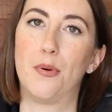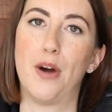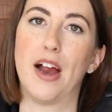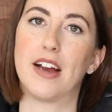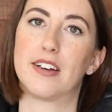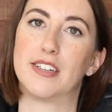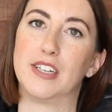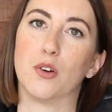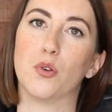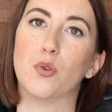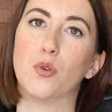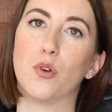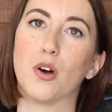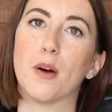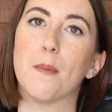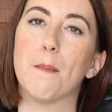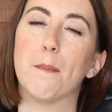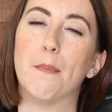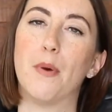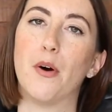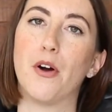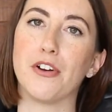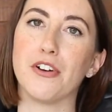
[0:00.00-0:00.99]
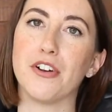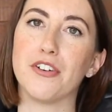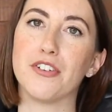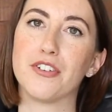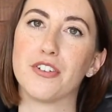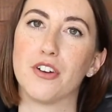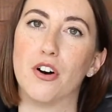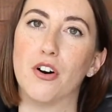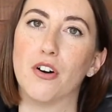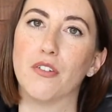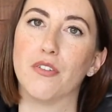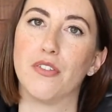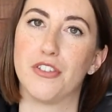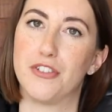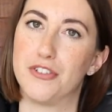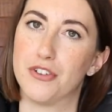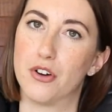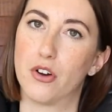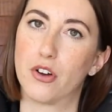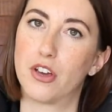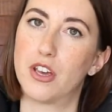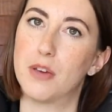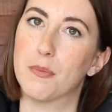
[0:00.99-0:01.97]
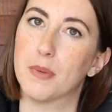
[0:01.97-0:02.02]
practical component of the
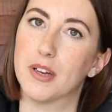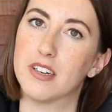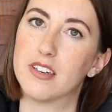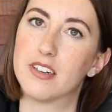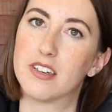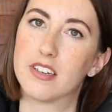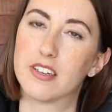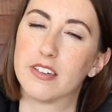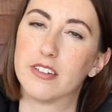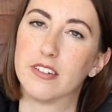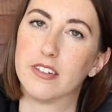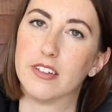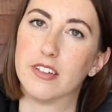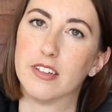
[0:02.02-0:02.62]
document.